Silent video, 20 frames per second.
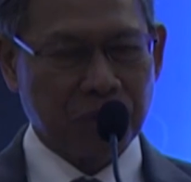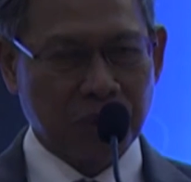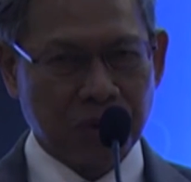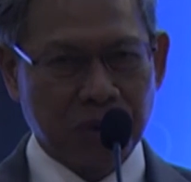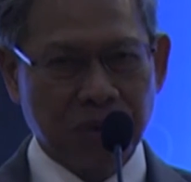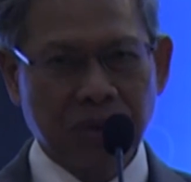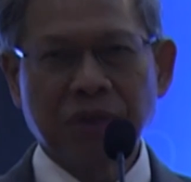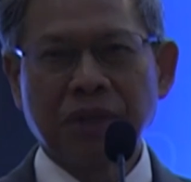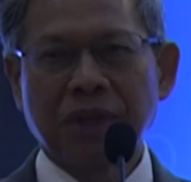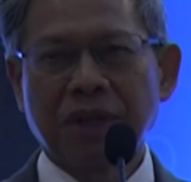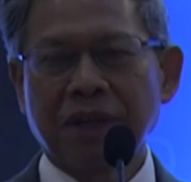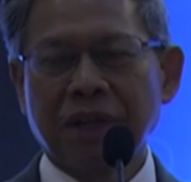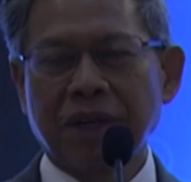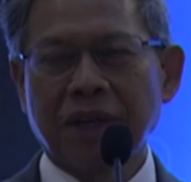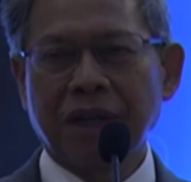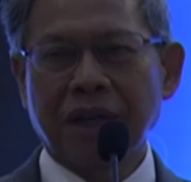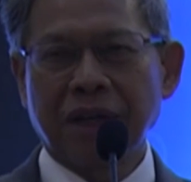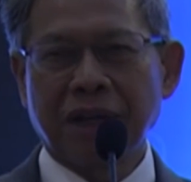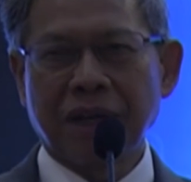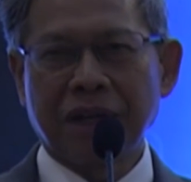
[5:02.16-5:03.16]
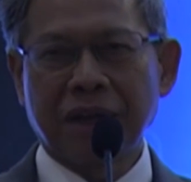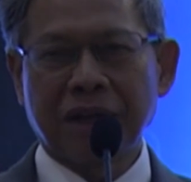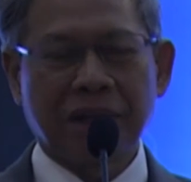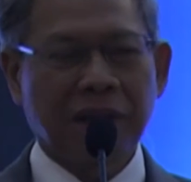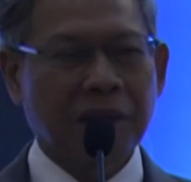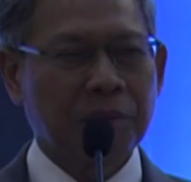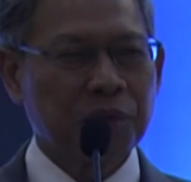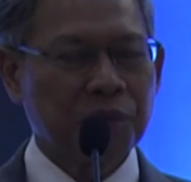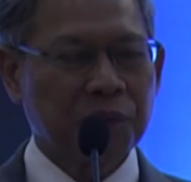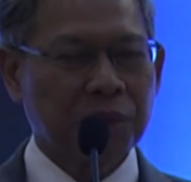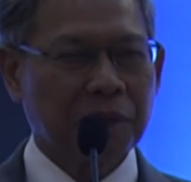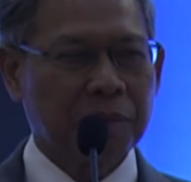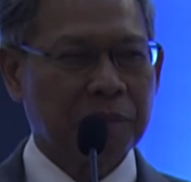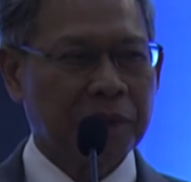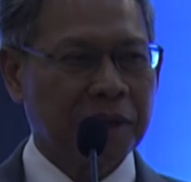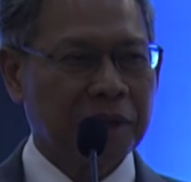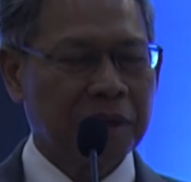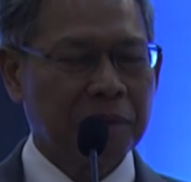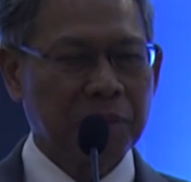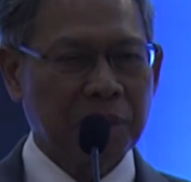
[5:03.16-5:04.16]
you, uh, and I'm sure
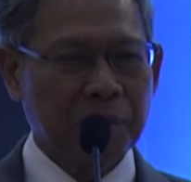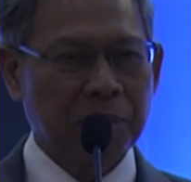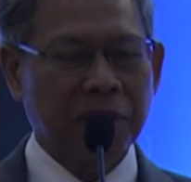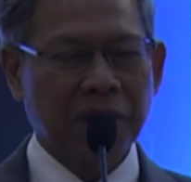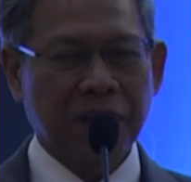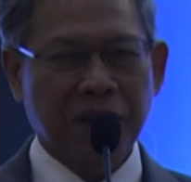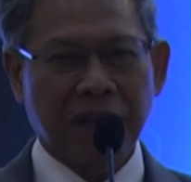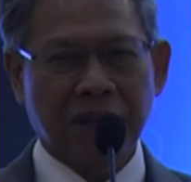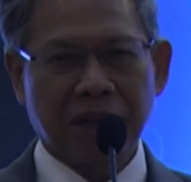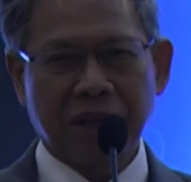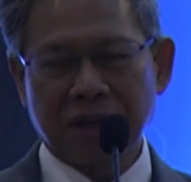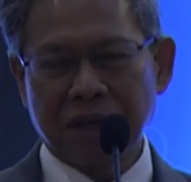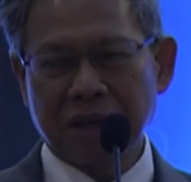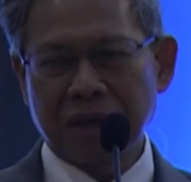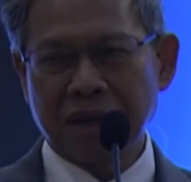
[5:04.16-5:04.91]
my people here